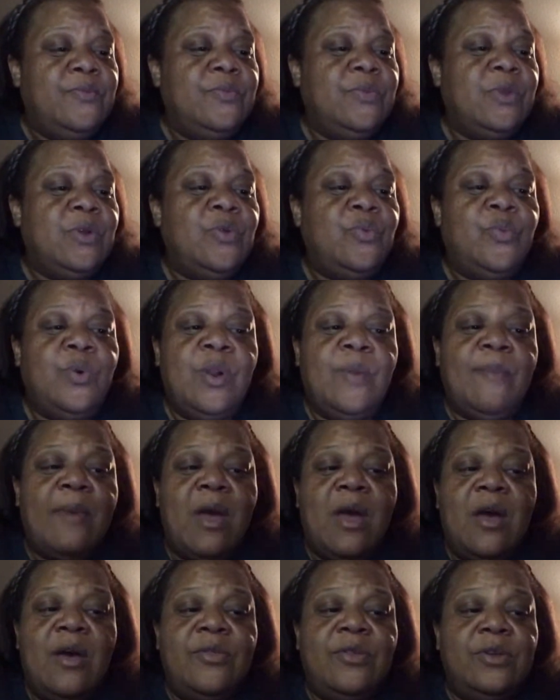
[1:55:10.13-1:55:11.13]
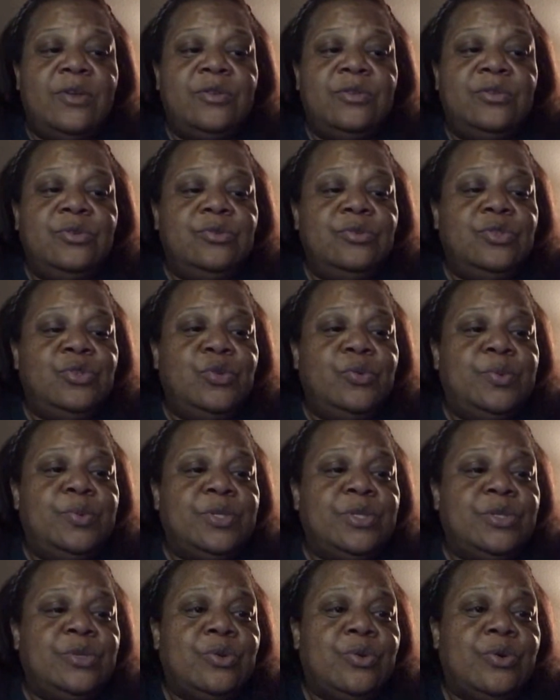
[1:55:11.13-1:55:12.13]
Because one of my other
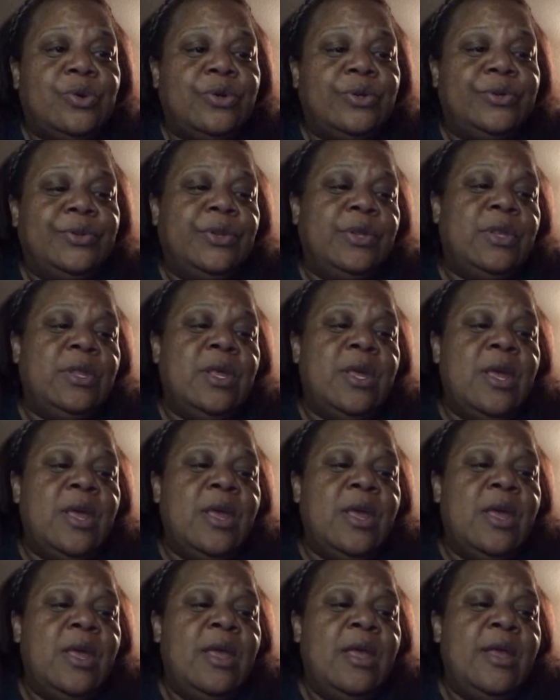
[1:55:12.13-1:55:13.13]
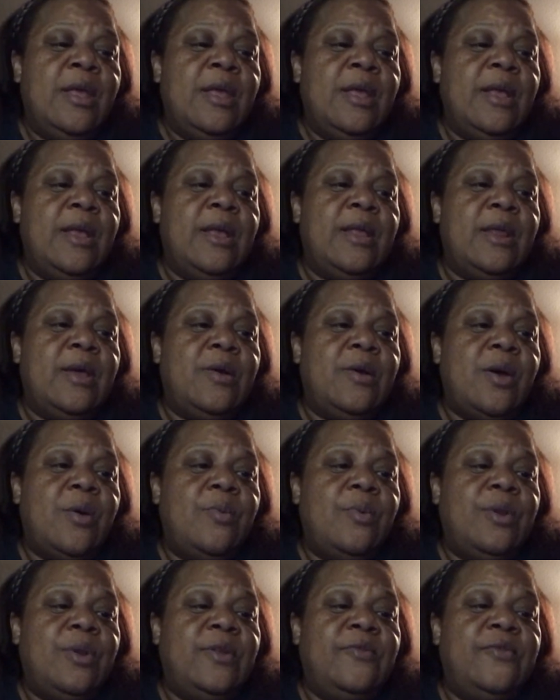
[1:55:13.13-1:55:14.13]
YouTubers is on. And I
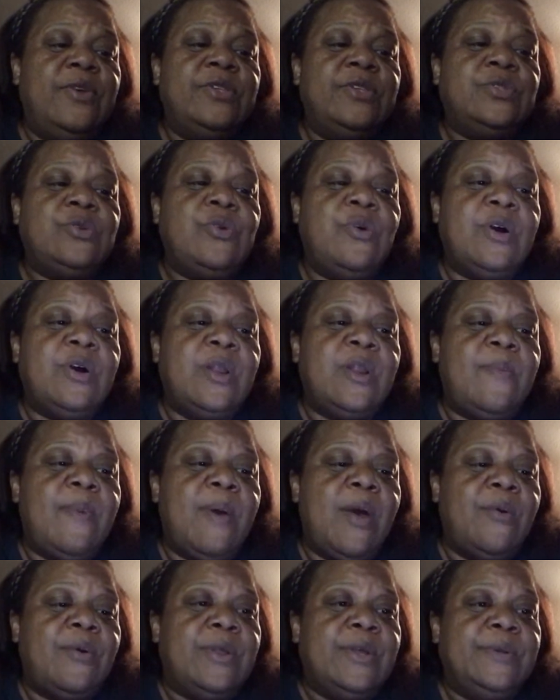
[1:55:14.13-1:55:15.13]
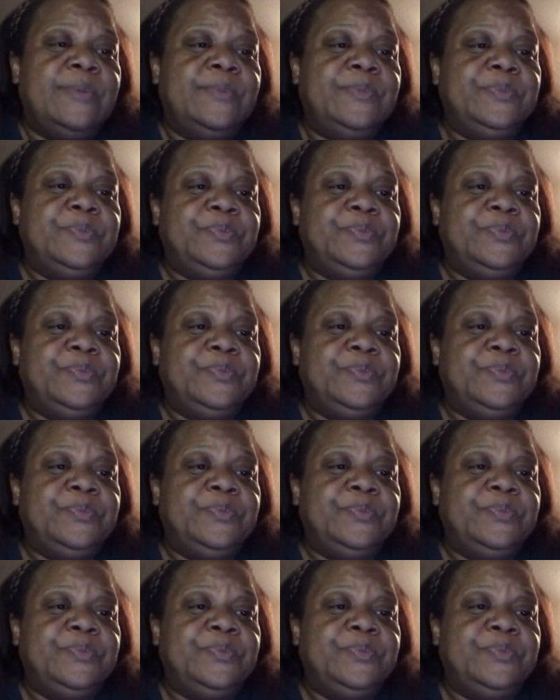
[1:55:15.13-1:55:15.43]
wonder if he's talking about it.